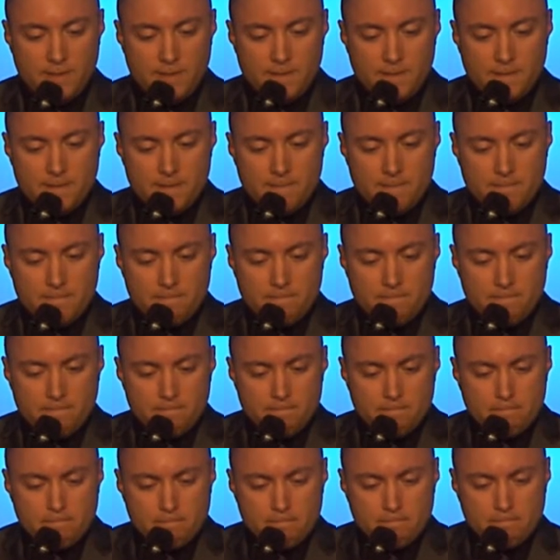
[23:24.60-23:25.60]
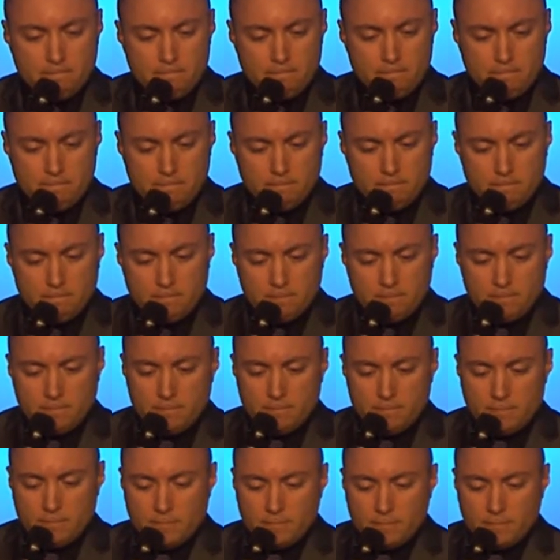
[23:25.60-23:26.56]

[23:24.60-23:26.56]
[no speech]